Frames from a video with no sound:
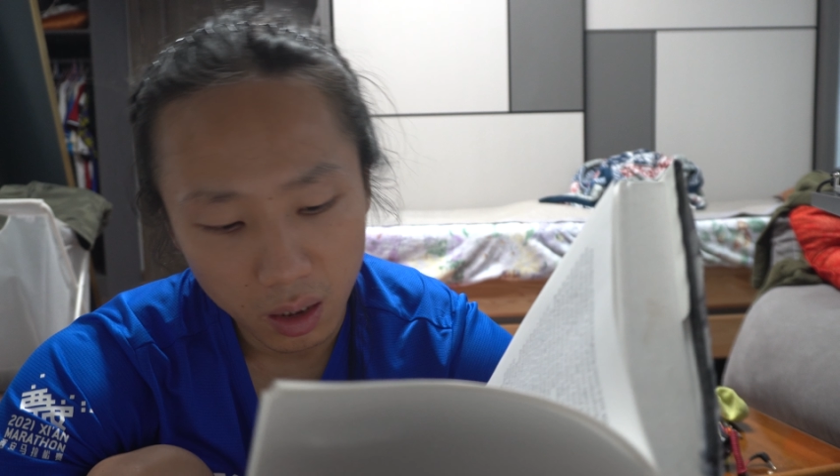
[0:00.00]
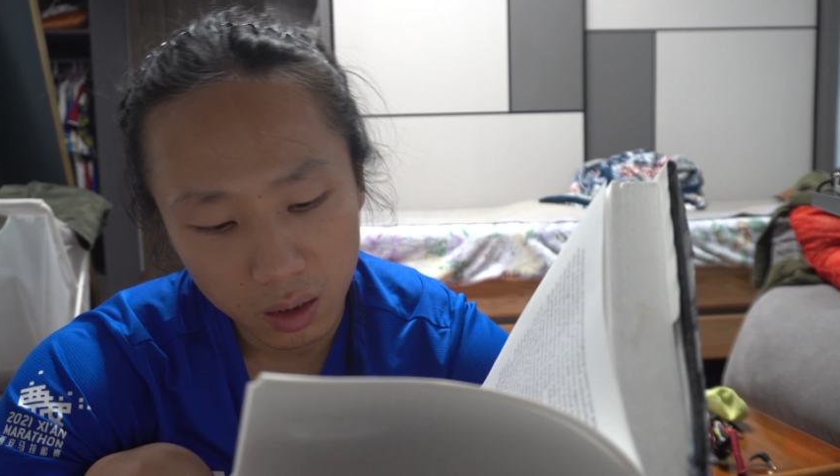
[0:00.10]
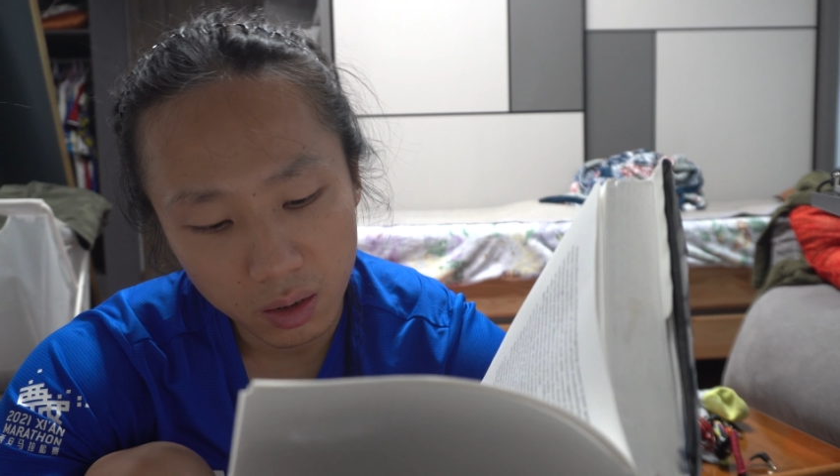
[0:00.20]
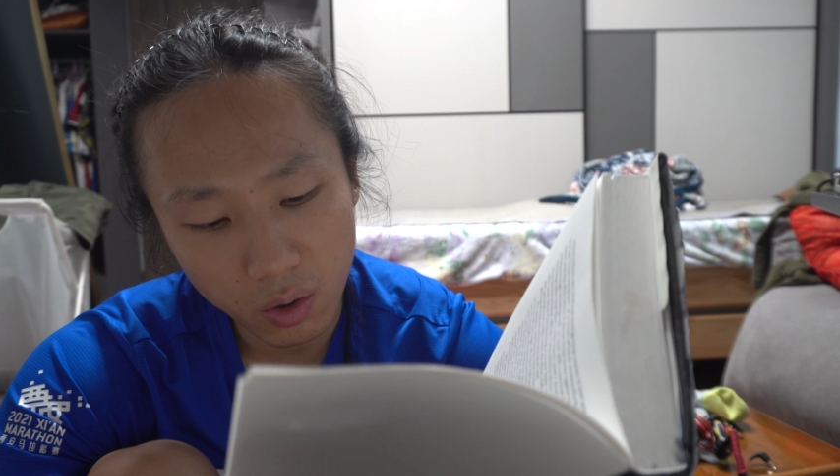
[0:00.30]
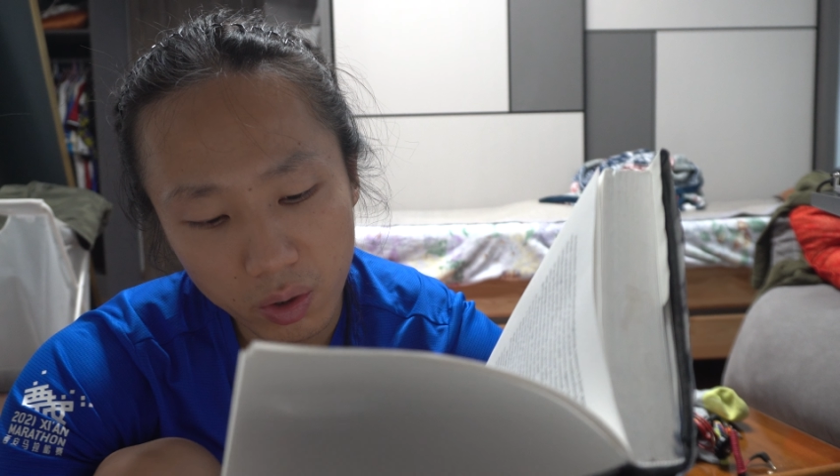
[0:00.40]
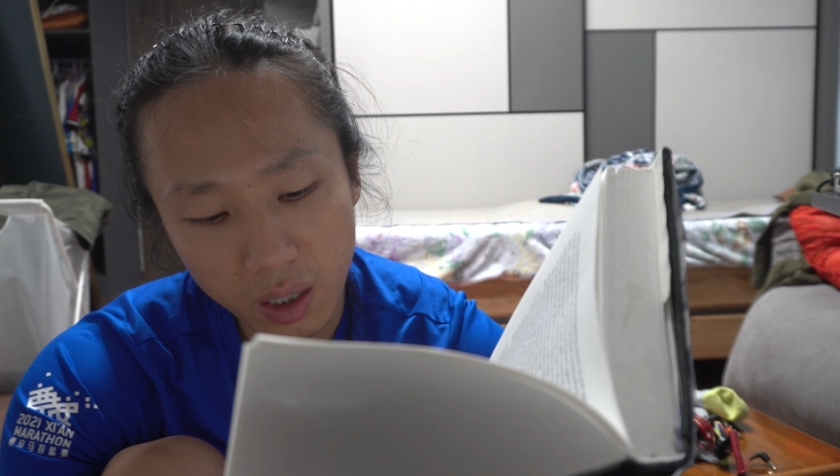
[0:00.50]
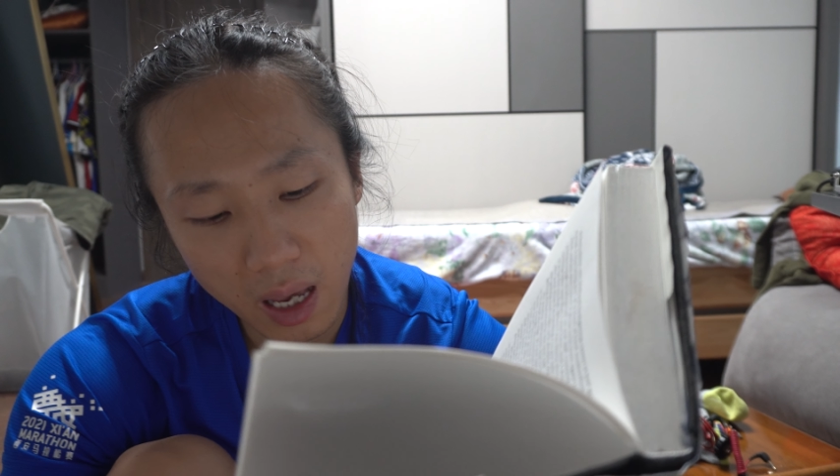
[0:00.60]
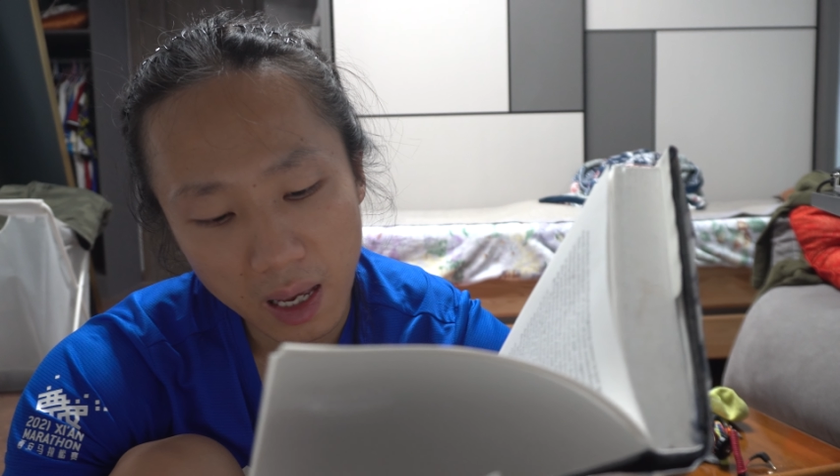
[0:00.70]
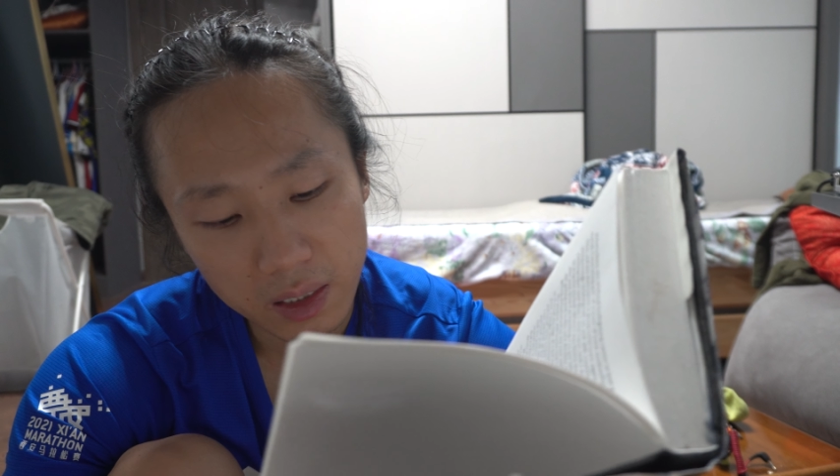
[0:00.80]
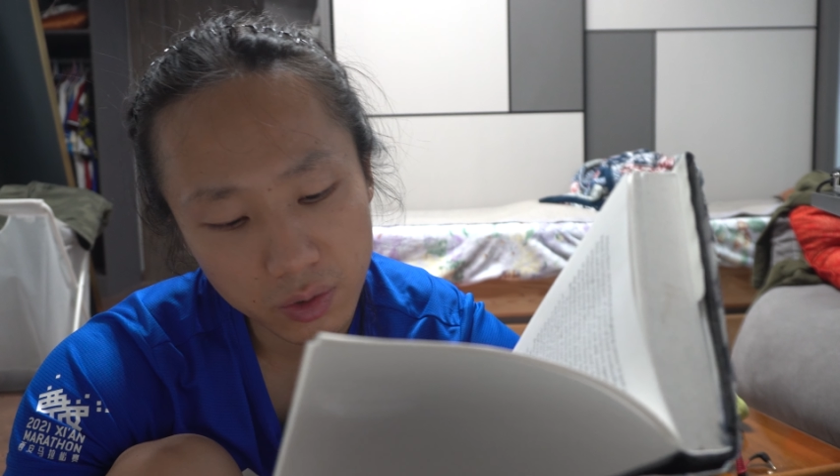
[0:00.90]
Knowing I
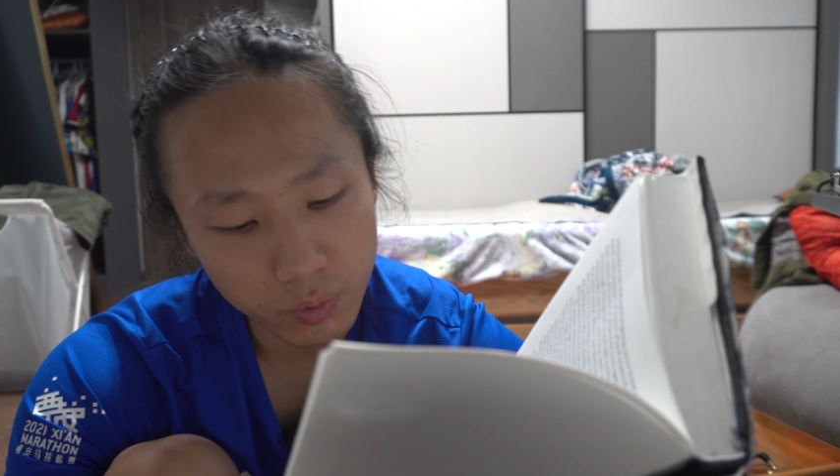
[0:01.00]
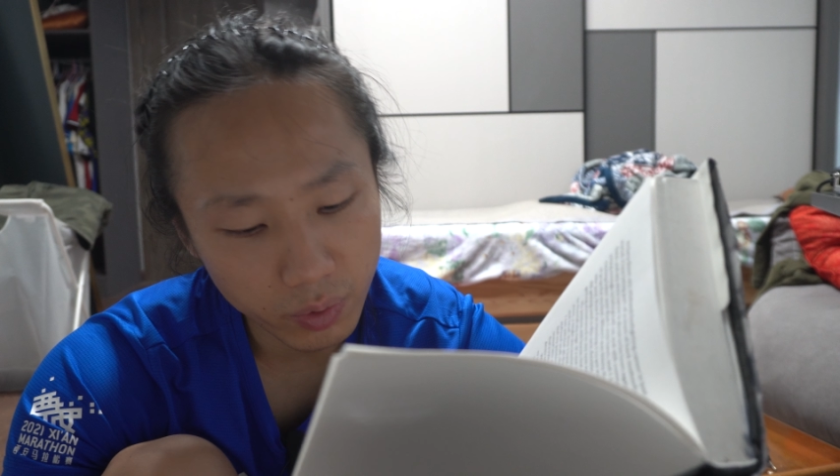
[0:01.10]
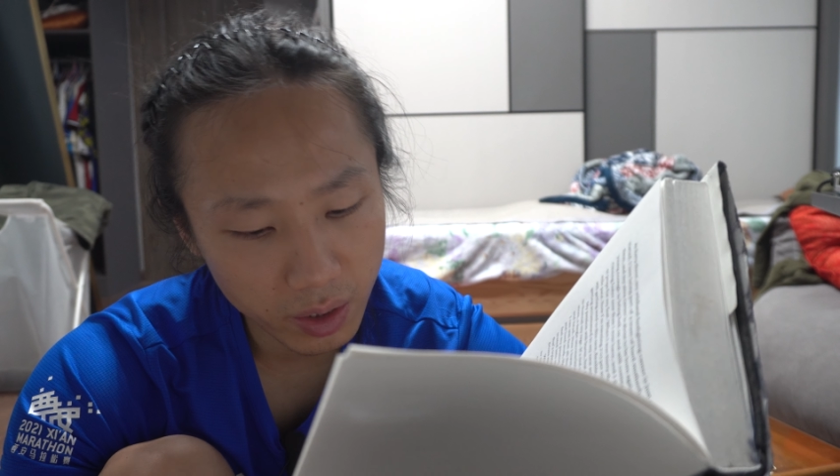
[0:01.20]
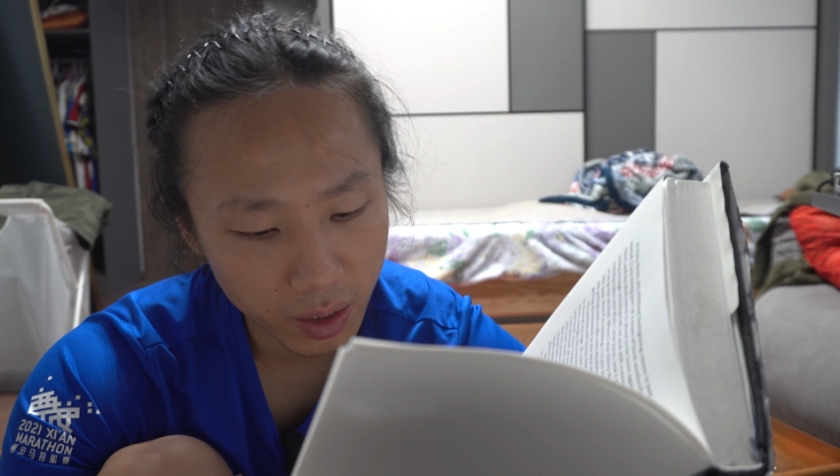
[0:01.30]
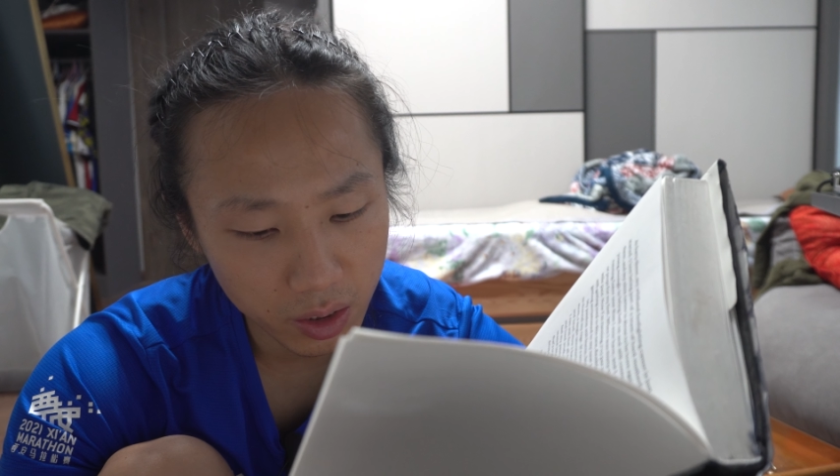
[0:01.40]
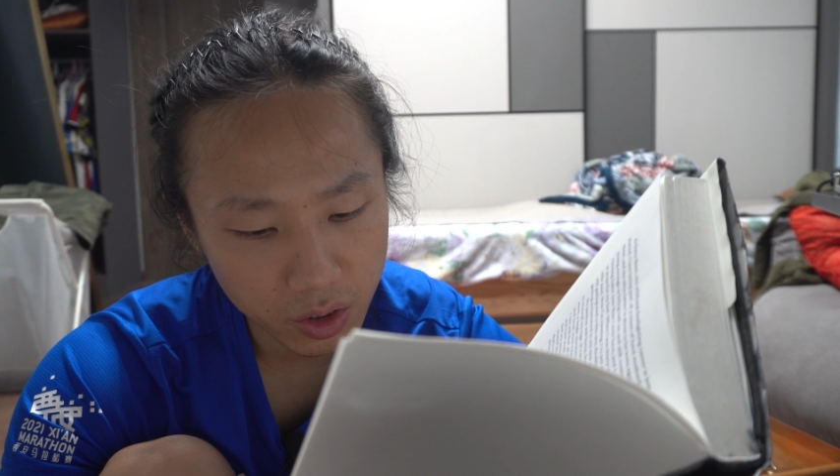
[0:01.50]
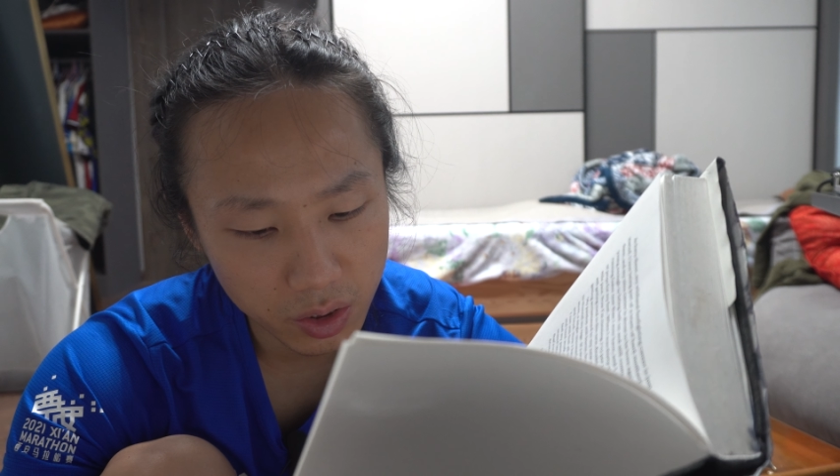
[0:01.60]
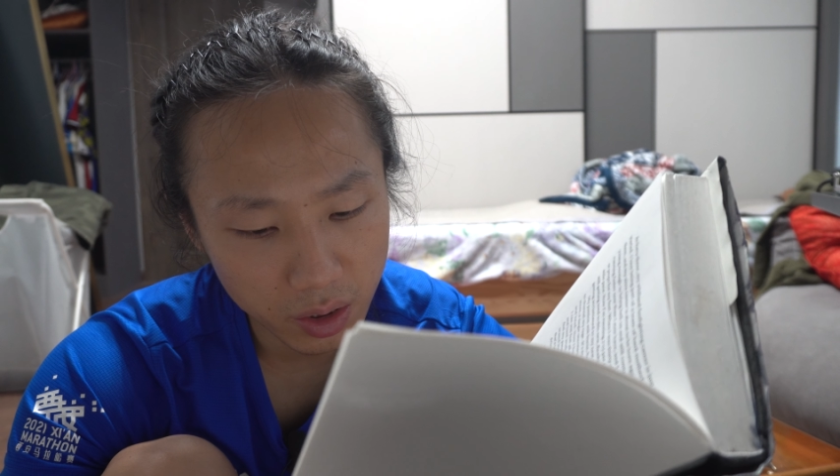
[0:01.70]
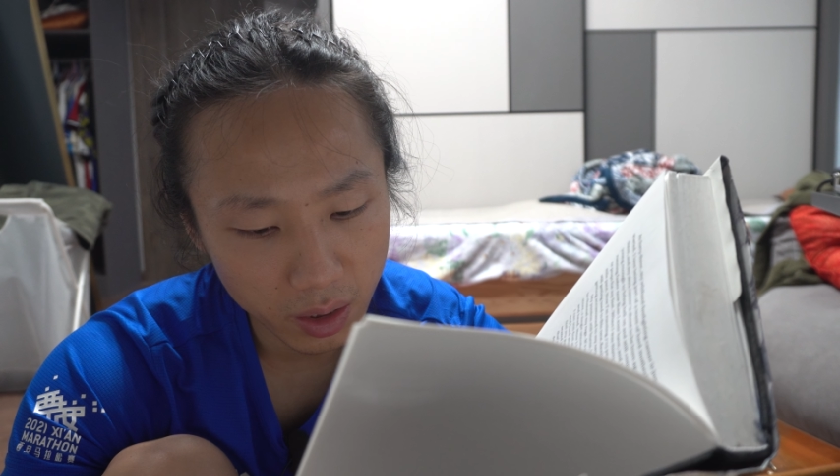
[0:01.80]
had to cash